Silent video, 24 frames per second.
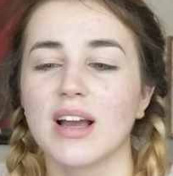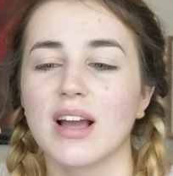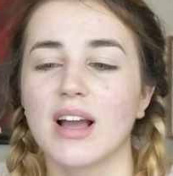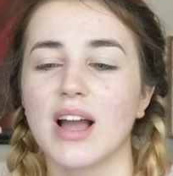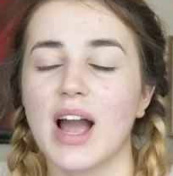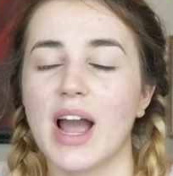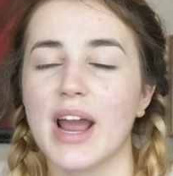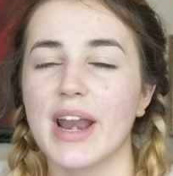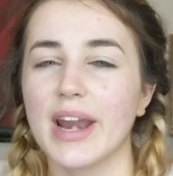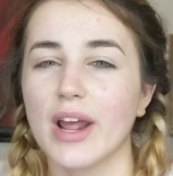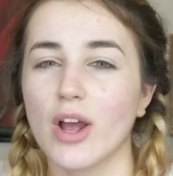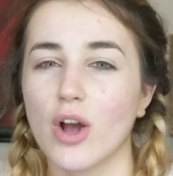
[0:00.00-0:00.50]

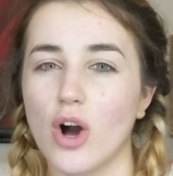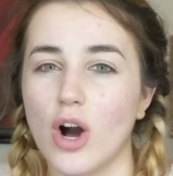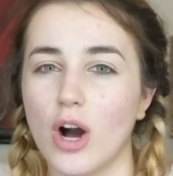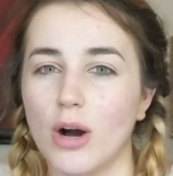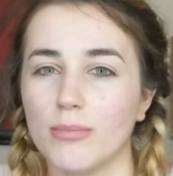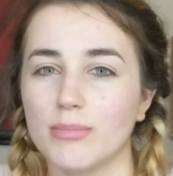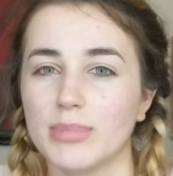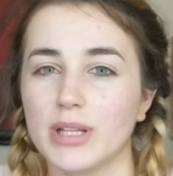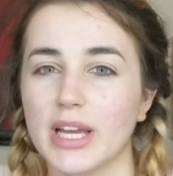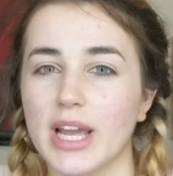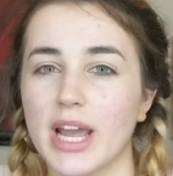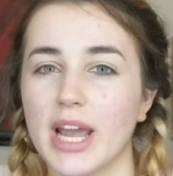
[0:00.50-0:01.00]
kind of
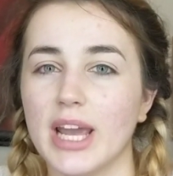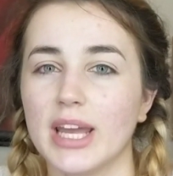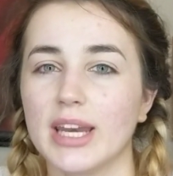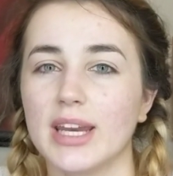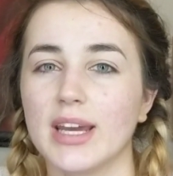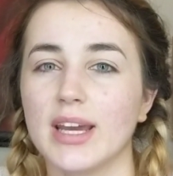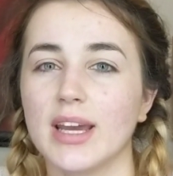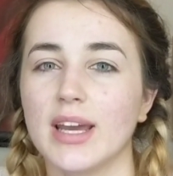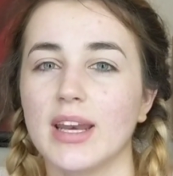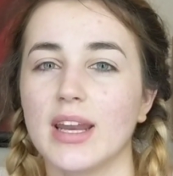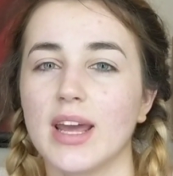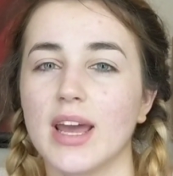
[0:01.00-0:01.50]

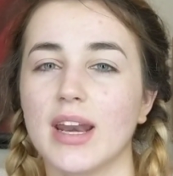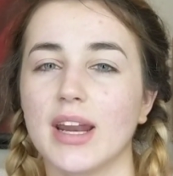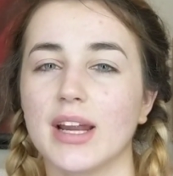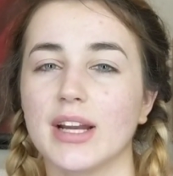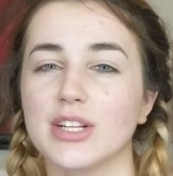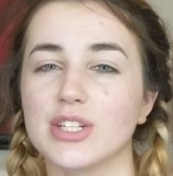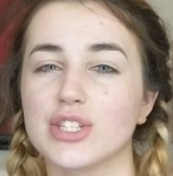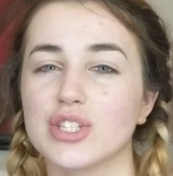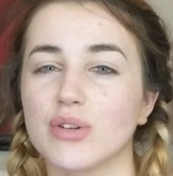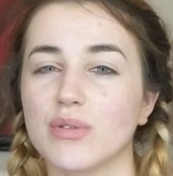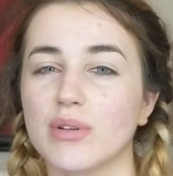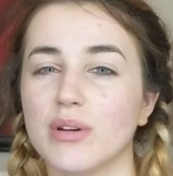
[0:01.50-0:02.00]
complicated and
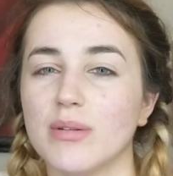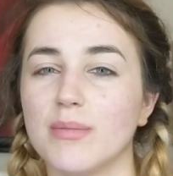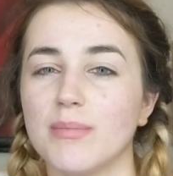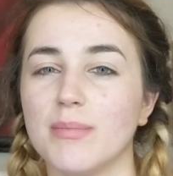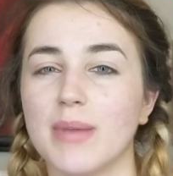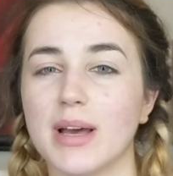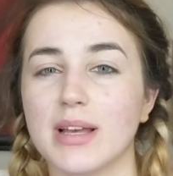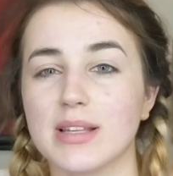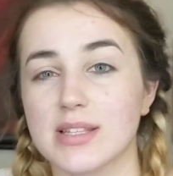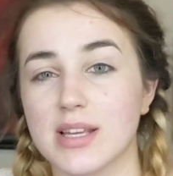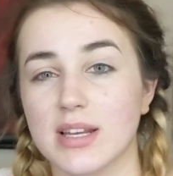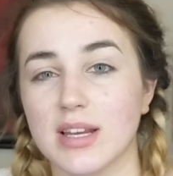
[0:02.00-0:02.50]
I just don't want to
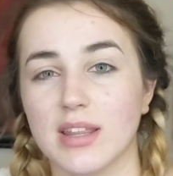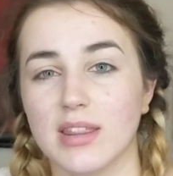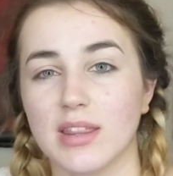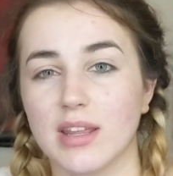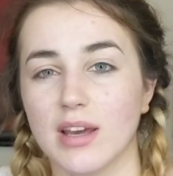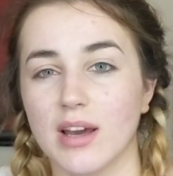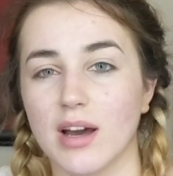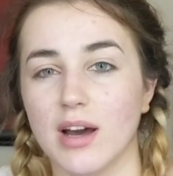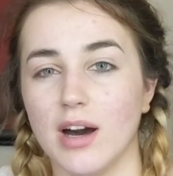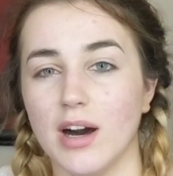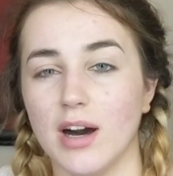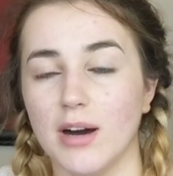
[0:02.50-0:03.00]
mess
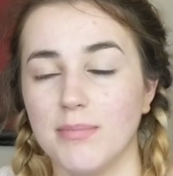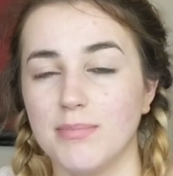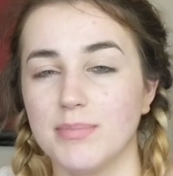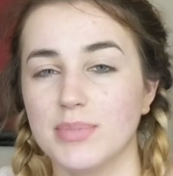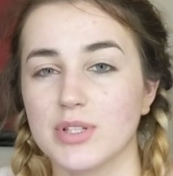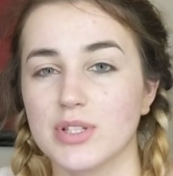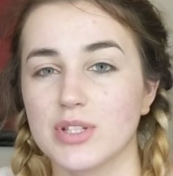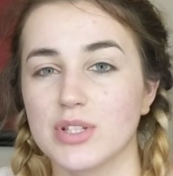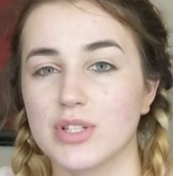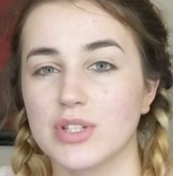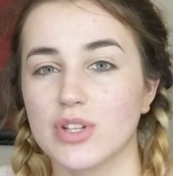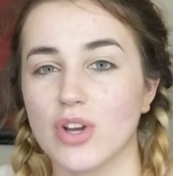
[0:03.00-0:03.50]
anything up,
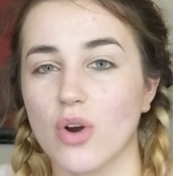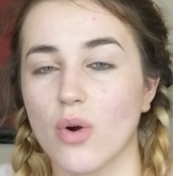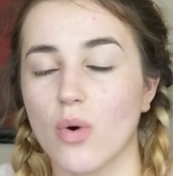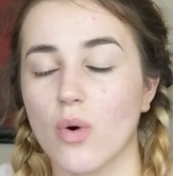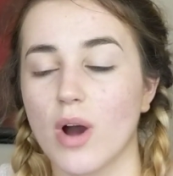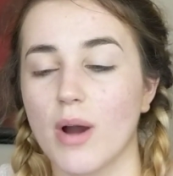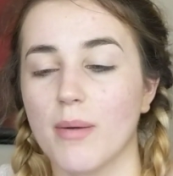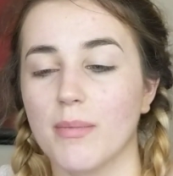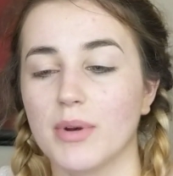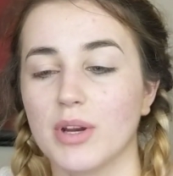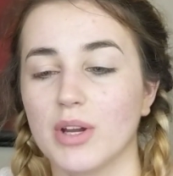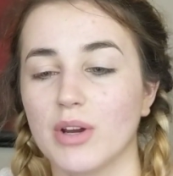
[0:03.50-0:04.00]

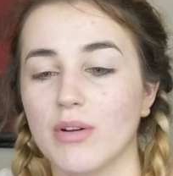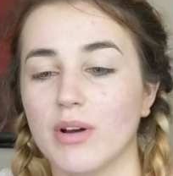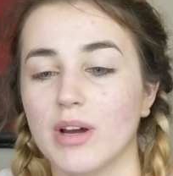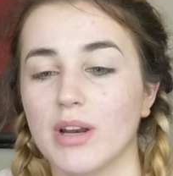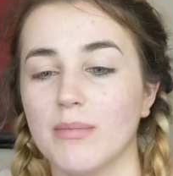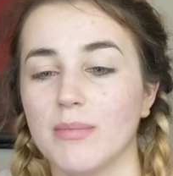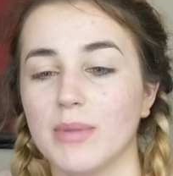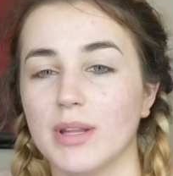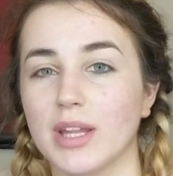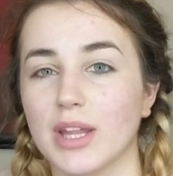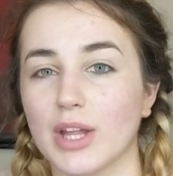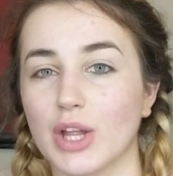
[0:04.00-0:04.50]
so I'm going to go
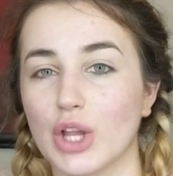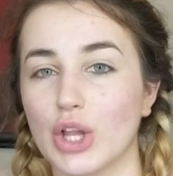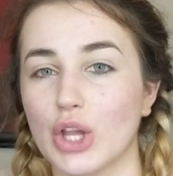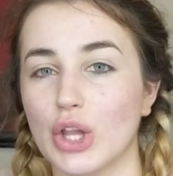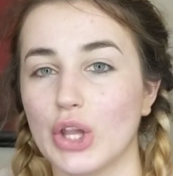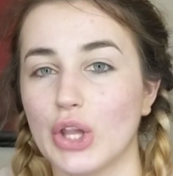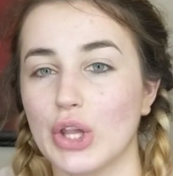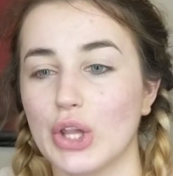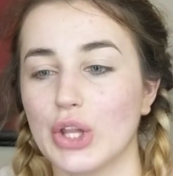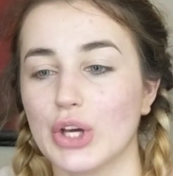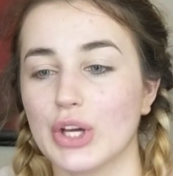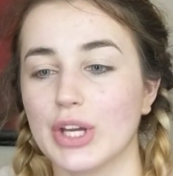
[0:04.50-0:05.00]
ahead and be like
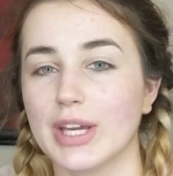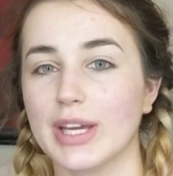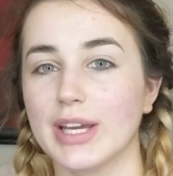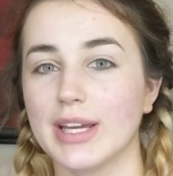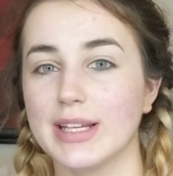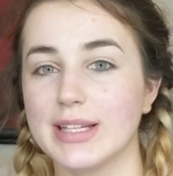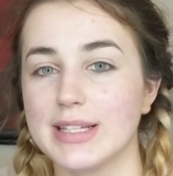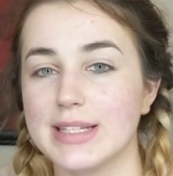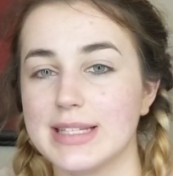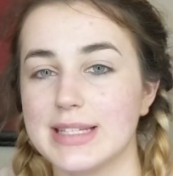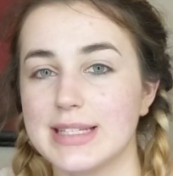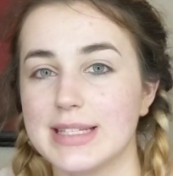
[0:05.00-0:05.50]

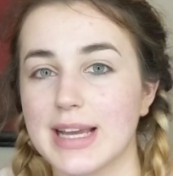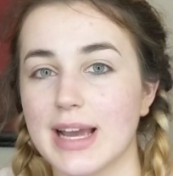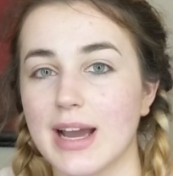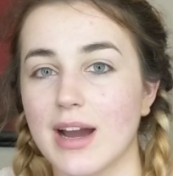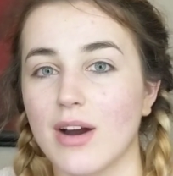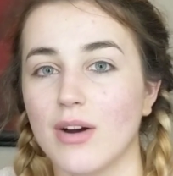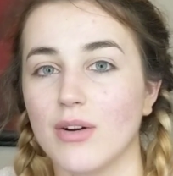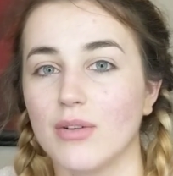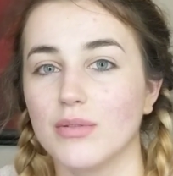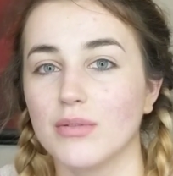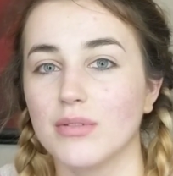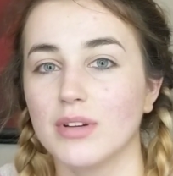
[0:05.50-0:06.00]
looking
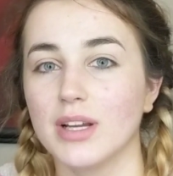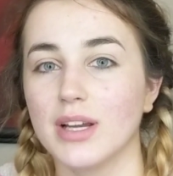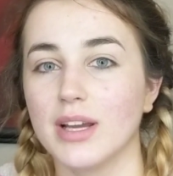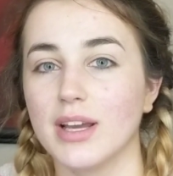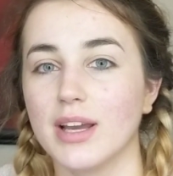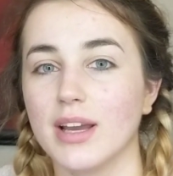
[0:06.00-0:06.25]
down,